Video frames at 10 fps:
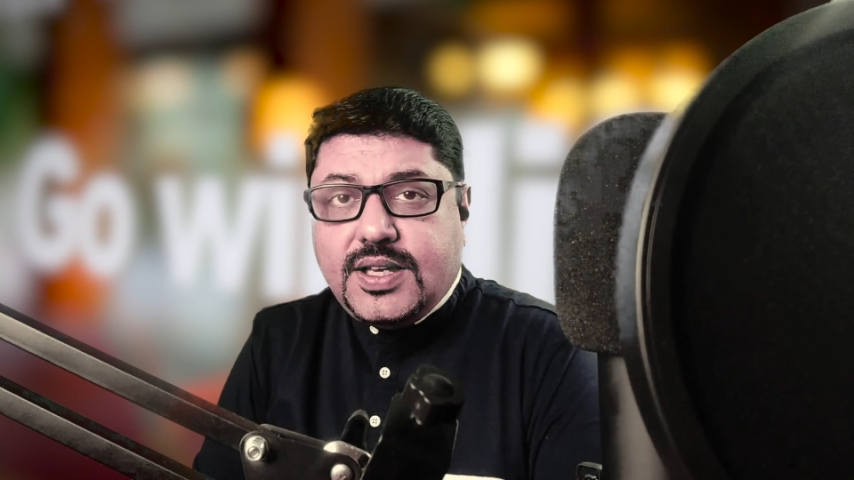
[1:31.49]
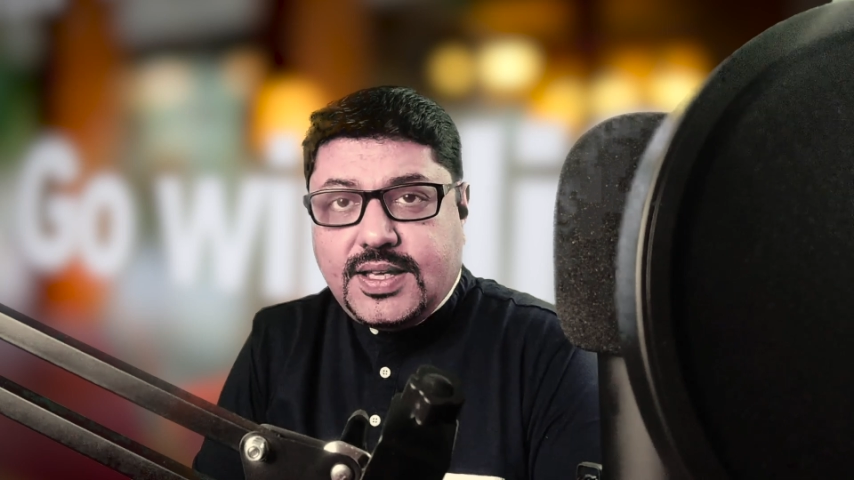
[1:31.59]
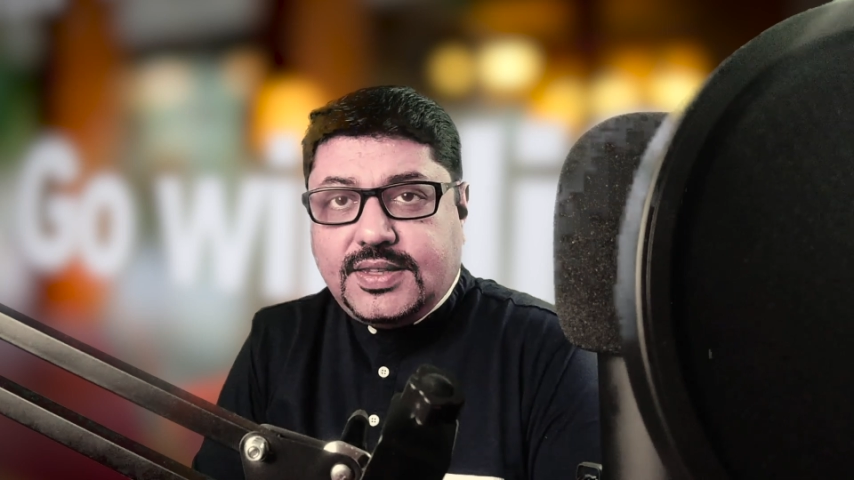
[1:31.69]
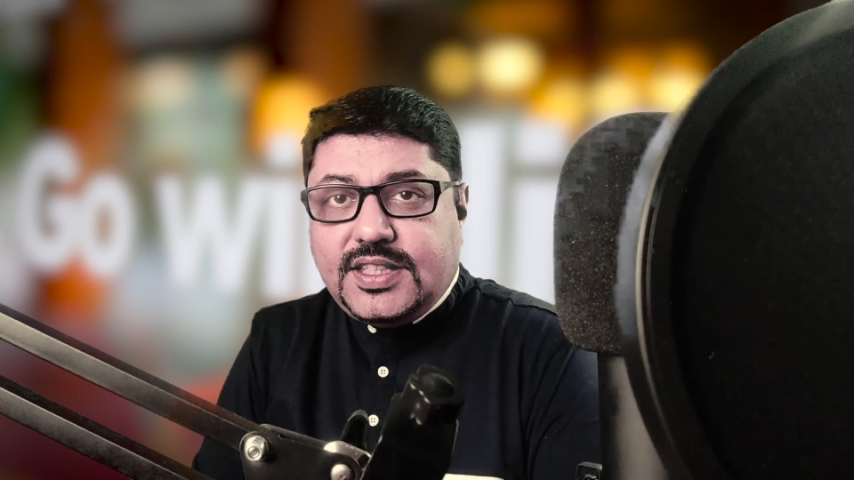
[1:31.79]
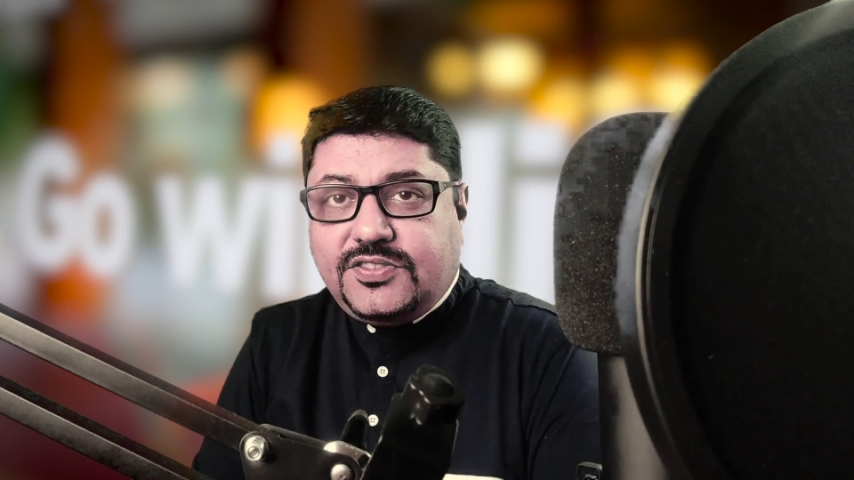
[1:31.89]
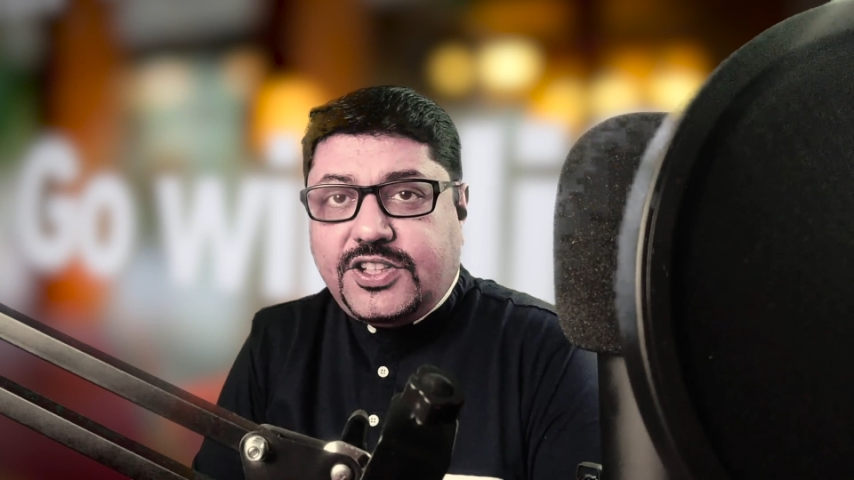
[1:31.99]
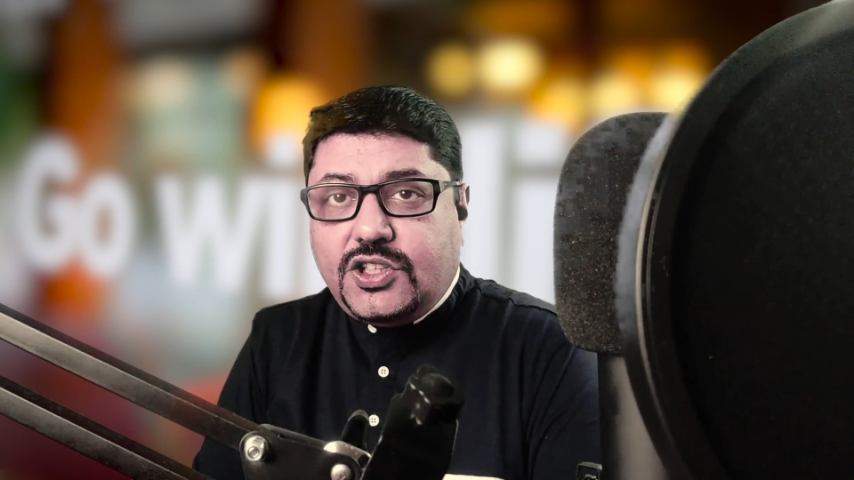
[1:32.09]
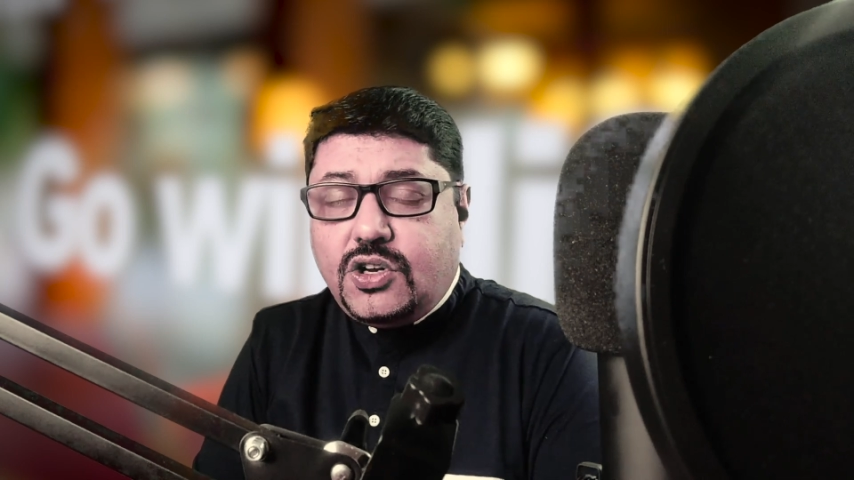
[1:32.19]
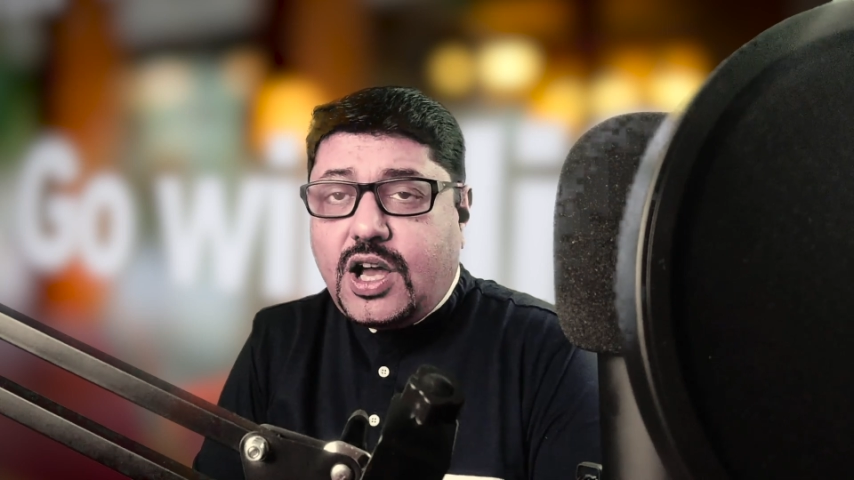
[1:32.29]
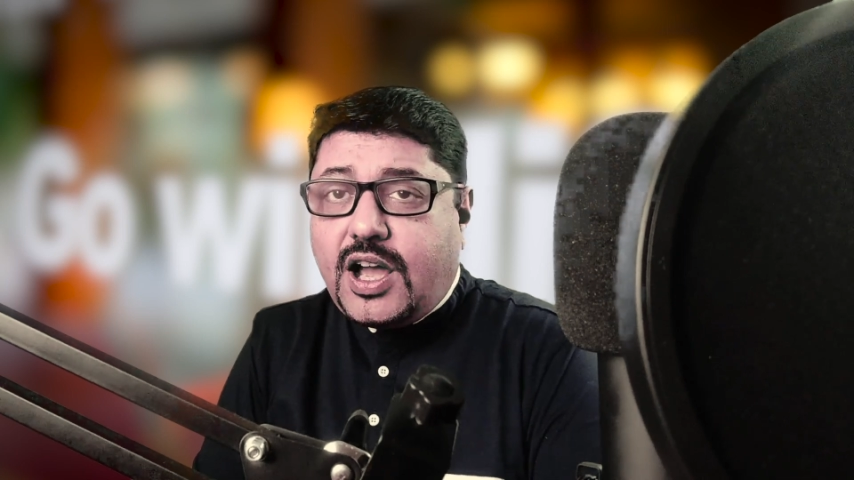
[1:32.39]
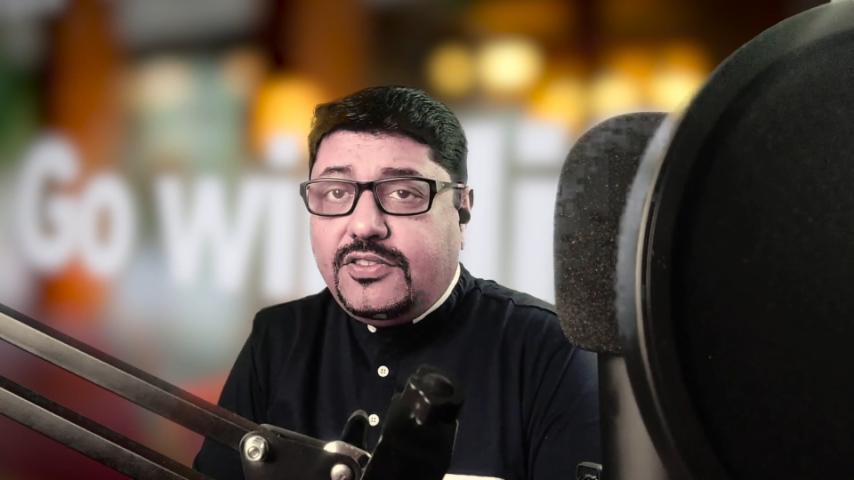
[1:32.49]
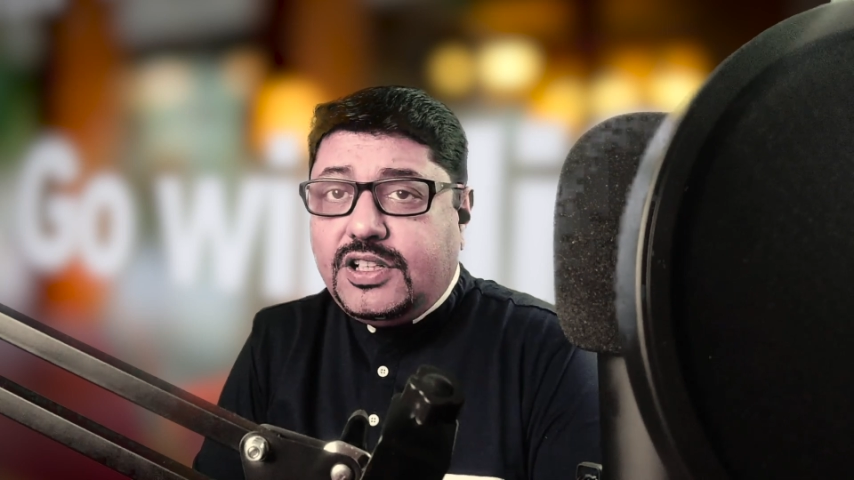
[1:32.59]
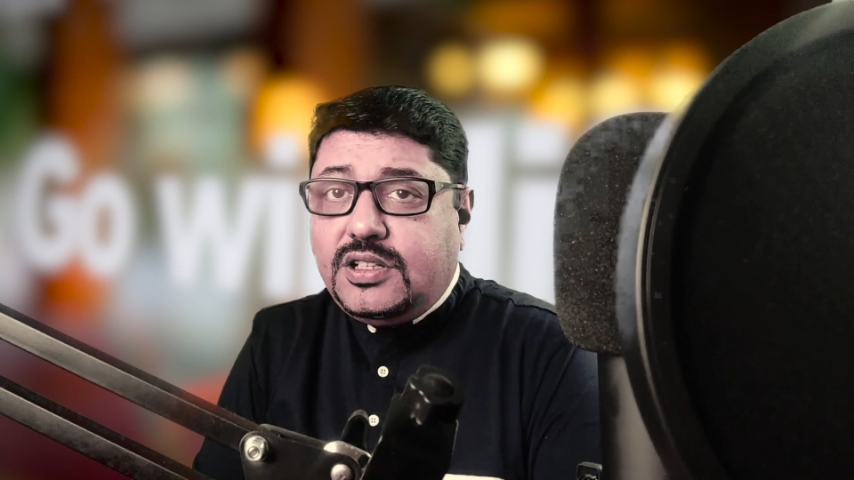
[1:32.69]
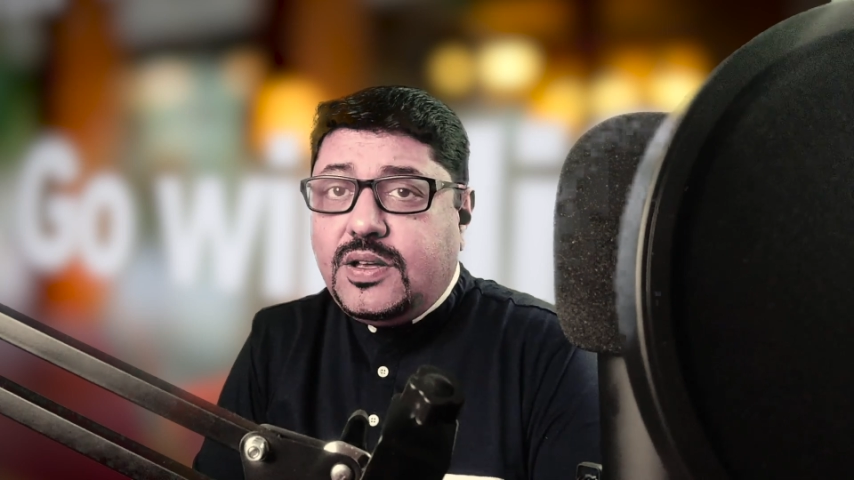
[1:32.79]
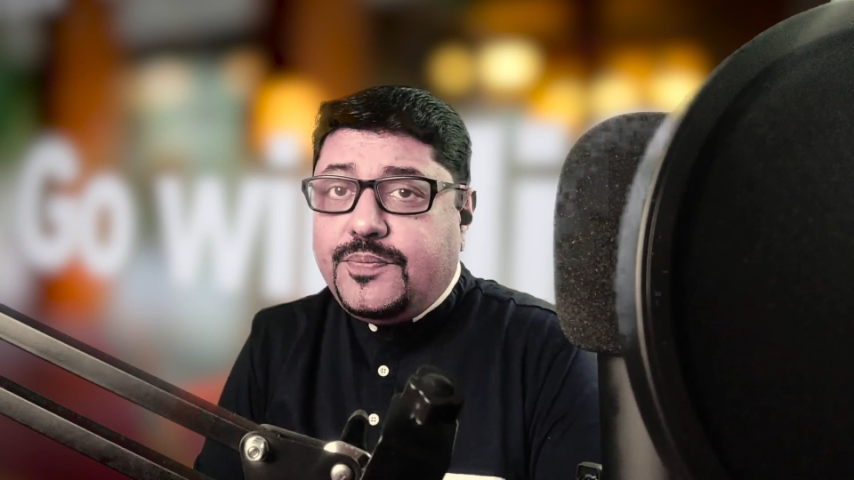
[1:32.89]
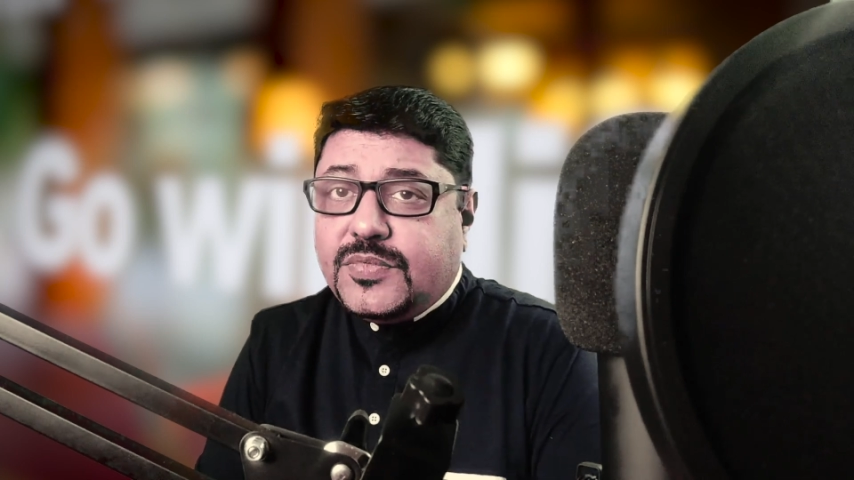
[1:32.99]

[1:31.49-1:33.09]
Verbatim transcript: In this video, I will